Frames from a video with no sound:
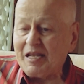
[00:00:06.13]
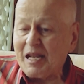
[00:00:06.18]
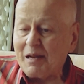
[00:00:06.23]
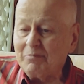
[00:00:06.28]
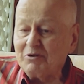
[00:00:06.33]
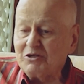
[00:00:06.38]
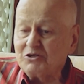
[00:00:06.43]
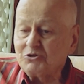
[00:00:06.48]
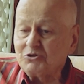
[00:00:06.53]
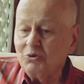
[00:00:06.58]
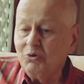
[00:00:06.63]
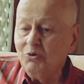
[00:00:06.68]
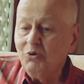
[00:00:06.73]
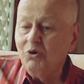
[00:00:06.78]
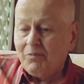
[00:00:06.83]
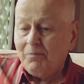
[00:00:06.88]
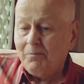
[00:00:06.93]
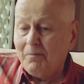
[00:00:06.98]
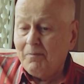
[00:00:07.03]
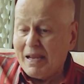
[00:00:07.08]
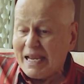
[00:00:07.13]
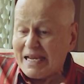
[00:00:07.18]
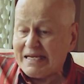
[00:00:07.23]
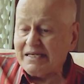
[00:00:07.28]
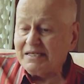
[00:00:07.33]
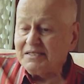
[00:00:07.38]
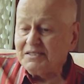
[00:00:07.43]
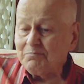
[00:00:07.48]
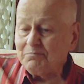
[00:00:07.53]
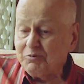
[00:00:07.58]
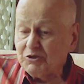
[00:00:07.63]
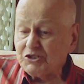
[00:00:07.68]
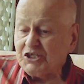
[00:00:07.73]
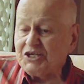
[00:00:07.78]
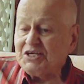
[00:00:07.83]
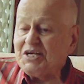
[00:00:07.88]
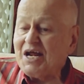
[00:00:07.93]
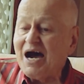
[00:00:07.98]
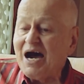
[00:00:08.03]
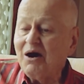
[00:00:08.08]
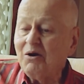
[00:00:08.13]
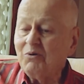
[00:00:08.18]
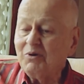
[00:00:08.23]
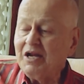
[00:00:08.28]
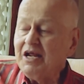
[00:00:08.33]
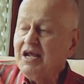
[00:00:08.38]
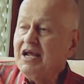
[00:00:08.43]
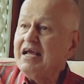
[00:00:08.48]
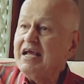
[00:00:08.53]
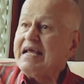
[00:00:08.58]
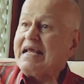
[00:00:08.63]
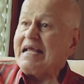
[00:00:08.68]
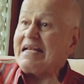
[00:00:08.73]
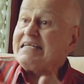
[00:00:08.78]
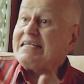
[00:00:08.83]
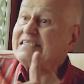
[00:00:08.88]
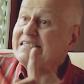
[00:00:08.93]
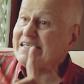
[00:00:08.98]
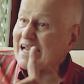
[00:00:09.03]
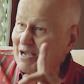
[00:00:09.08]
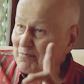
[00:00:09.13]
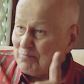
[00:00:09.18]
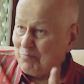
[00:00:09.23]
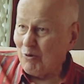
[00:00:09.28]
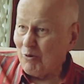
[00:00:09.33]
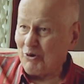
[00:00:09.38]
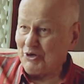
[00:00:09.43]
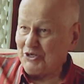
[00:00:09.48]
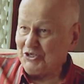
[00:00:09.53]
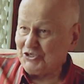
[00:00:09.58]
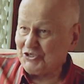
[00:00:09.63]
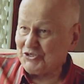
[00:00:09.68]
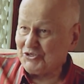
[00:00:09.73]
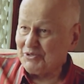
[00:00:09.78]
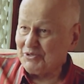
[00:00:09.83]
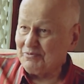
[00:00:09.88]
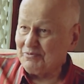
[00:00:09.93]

able to put it down in 10 points.